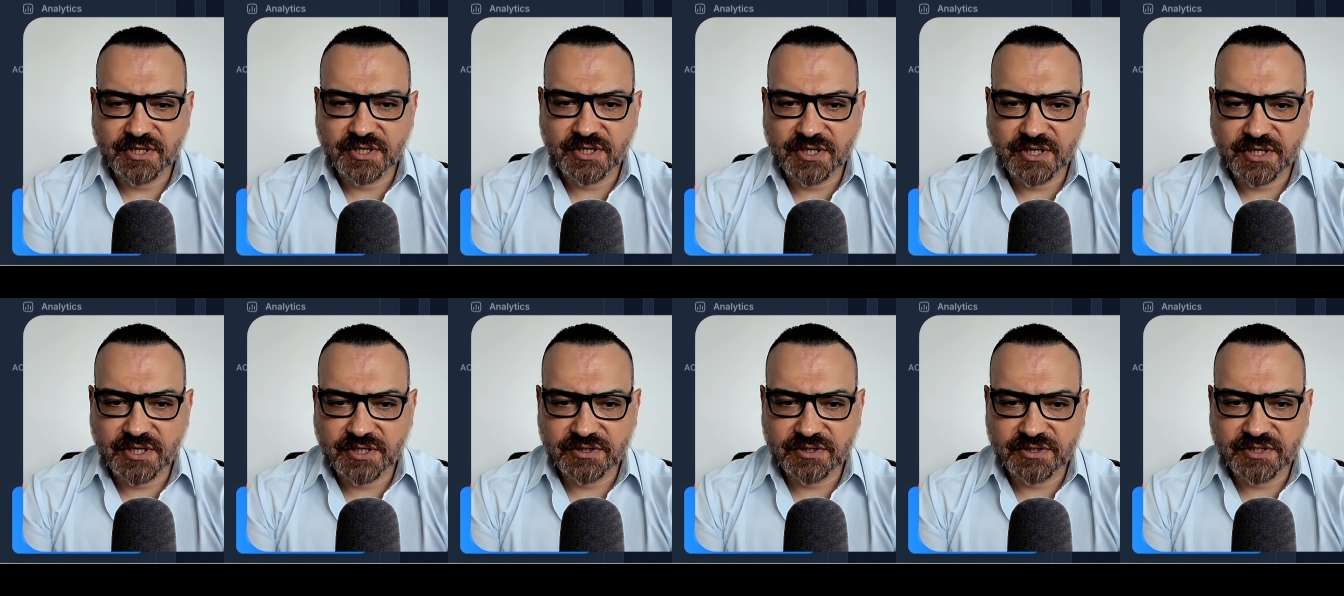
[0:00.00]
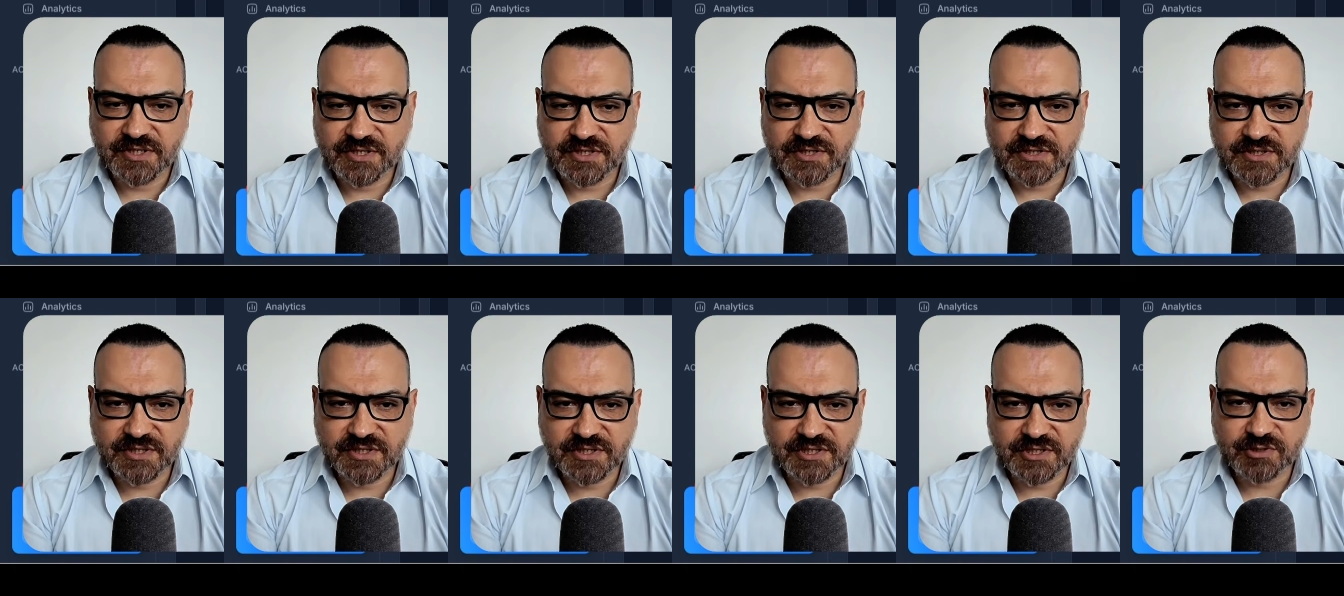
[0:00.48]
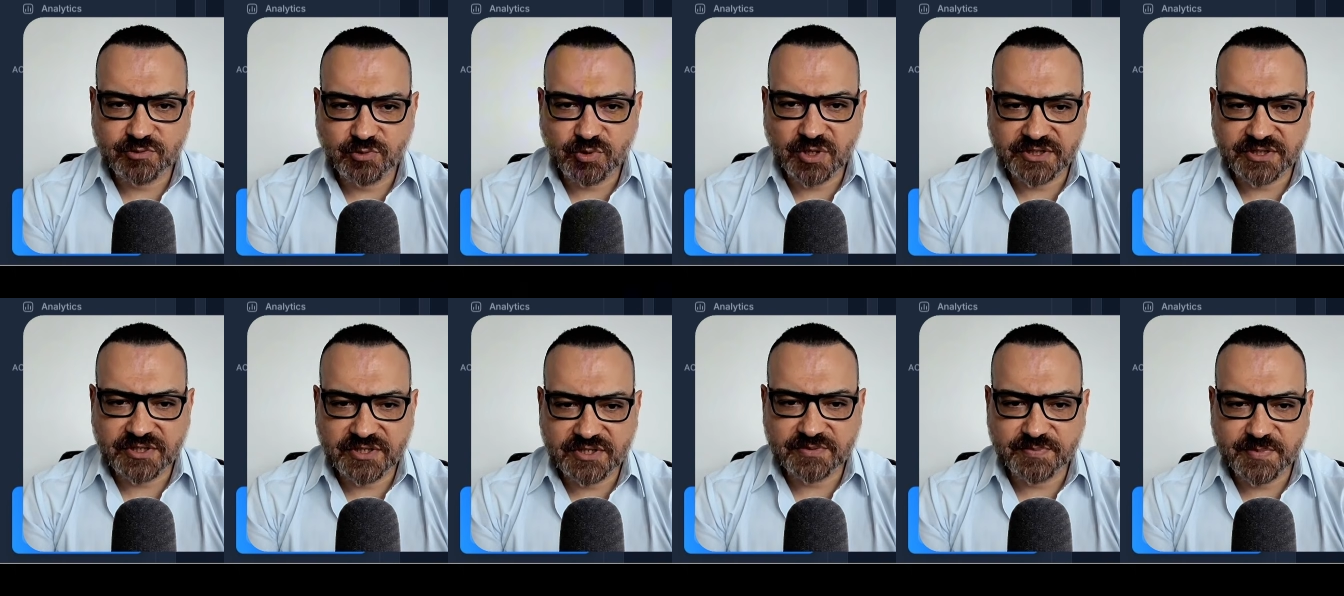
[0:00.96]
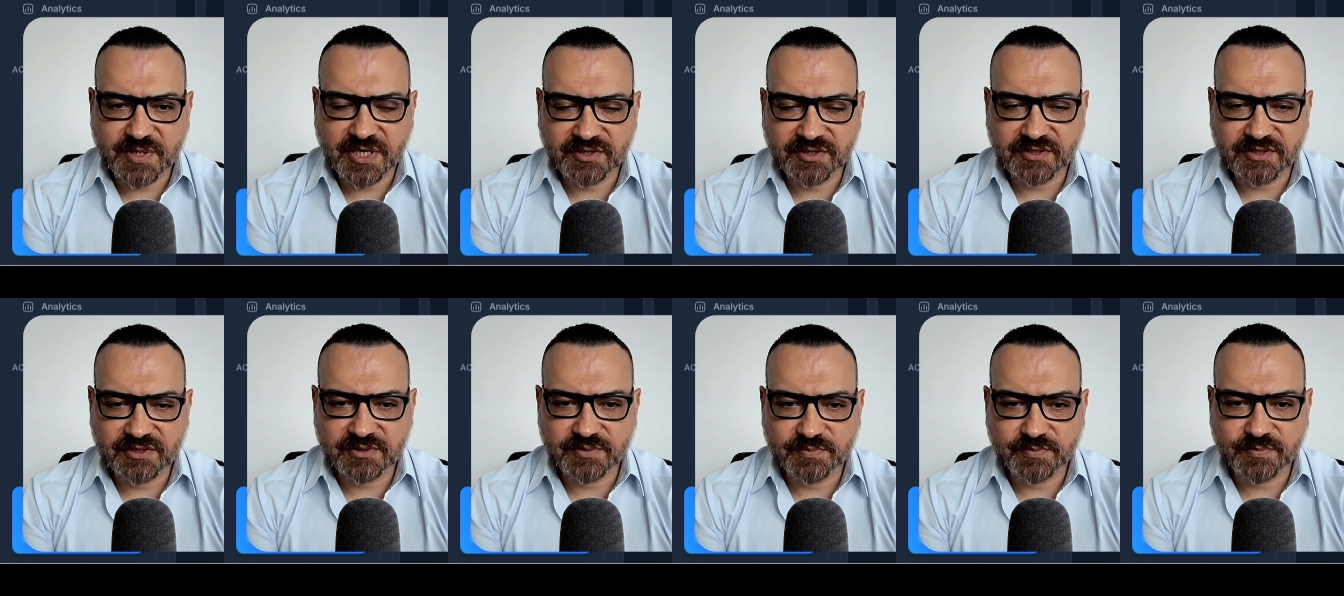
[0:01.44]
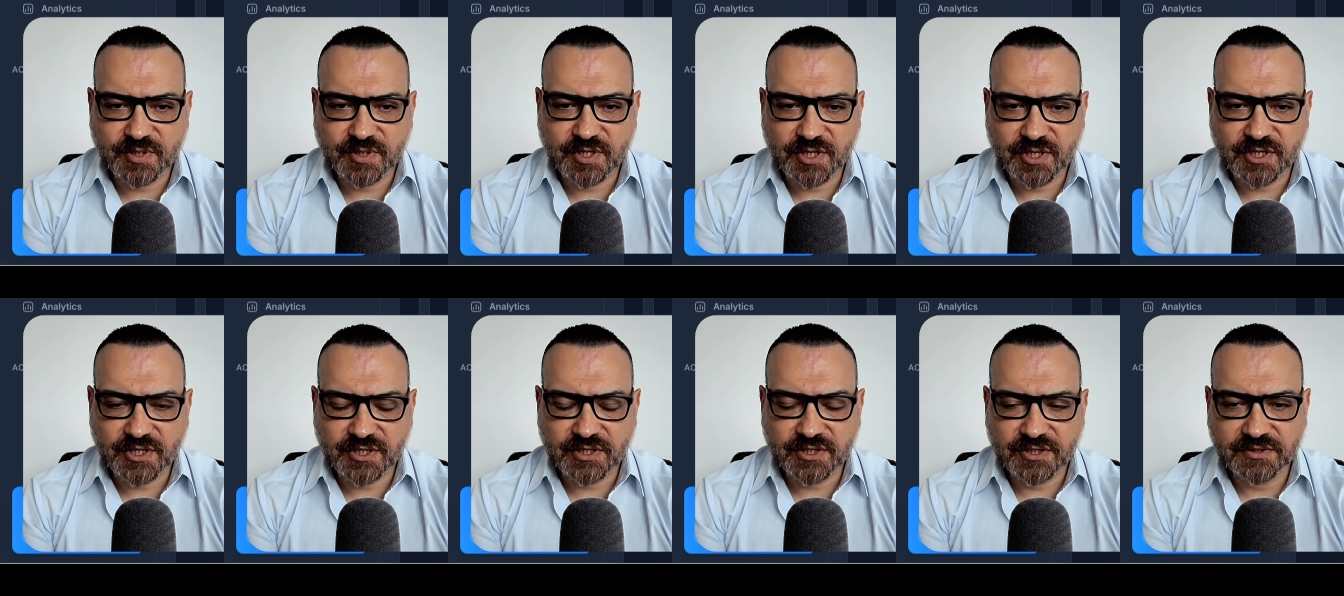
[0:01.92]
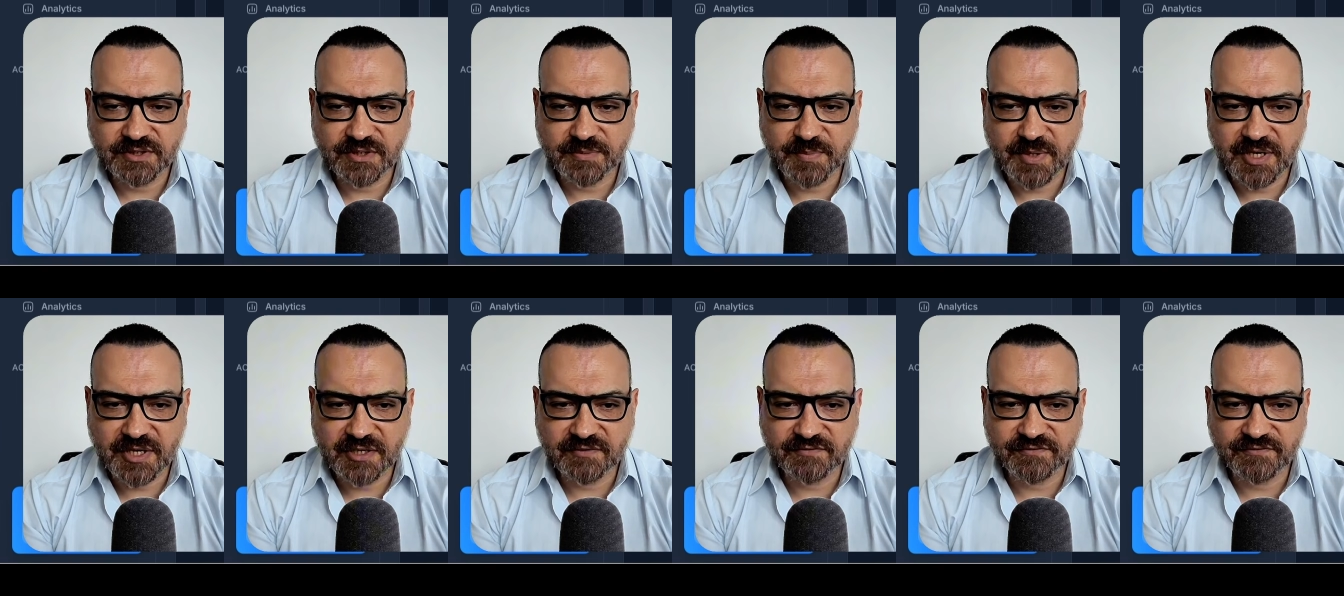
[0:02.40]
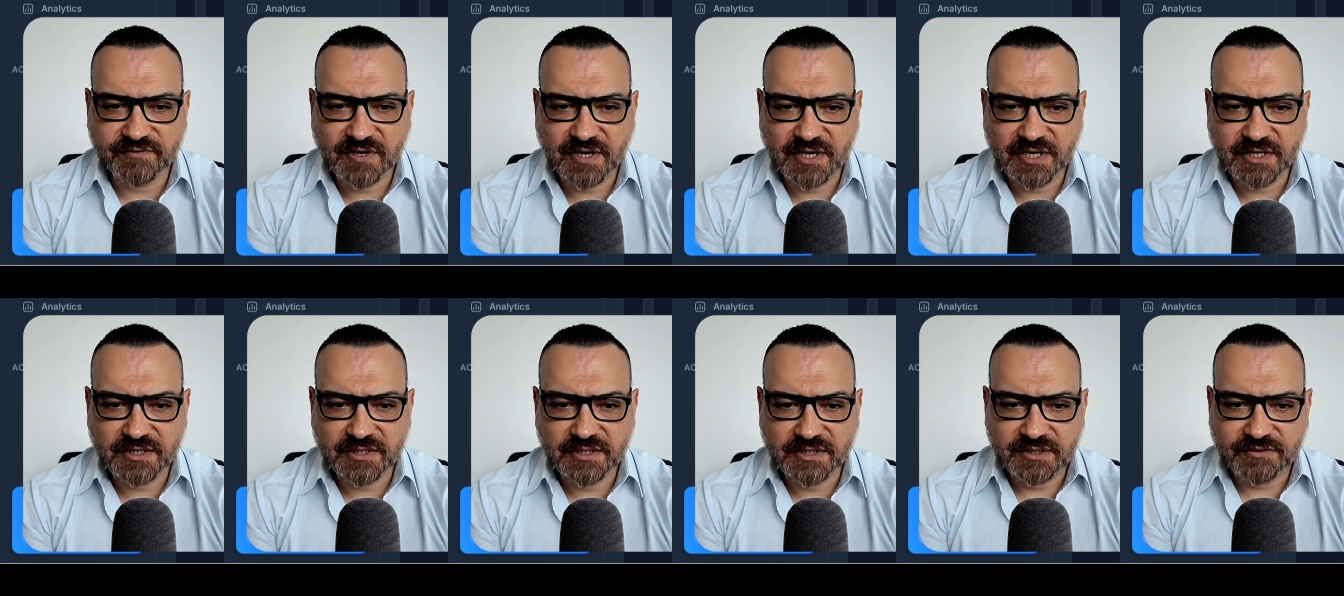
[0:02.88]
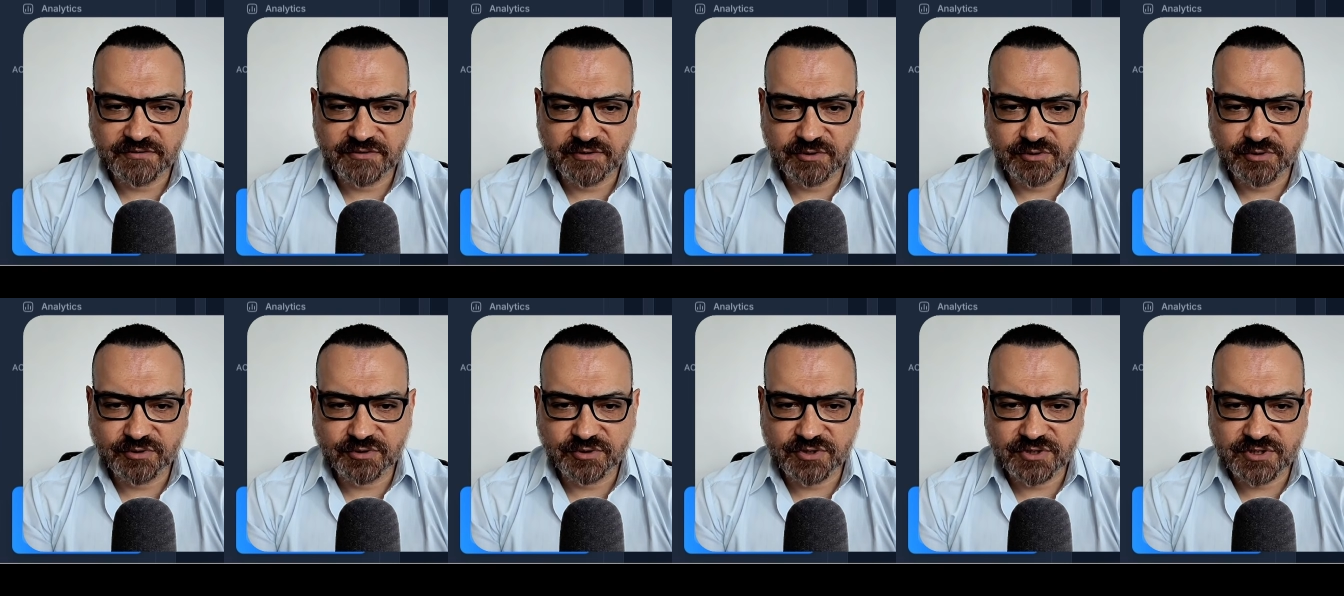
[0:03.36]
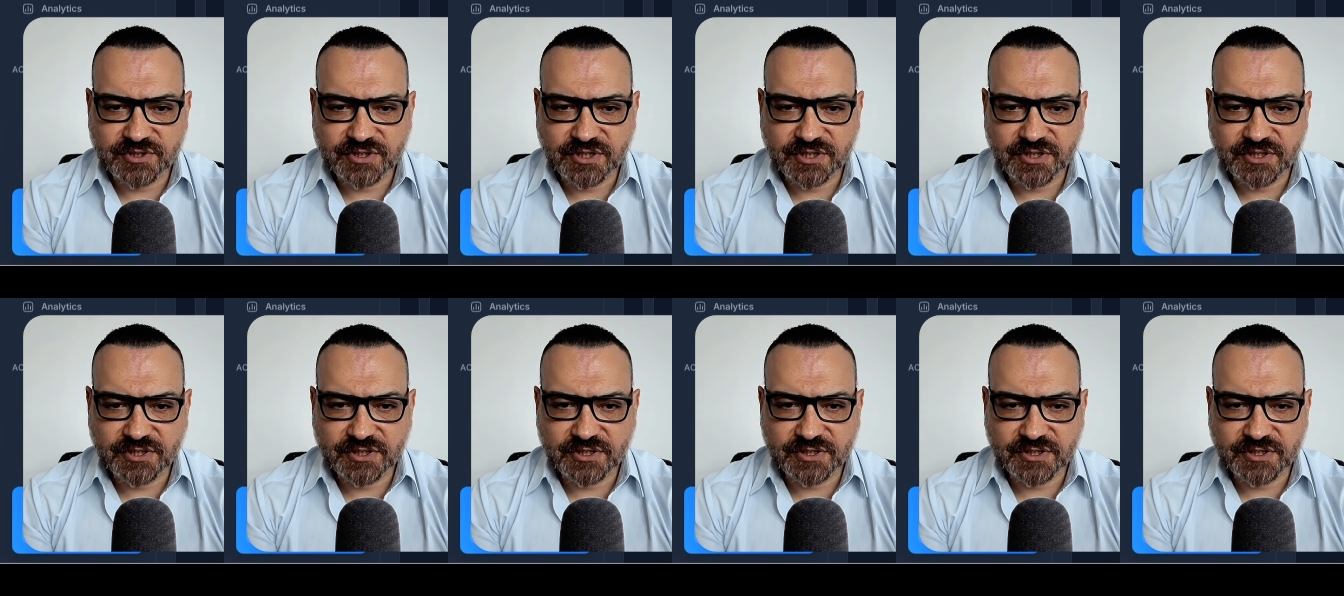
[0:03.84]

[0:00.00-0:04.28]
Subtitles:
And this is what is meant by the main file. If you notice here,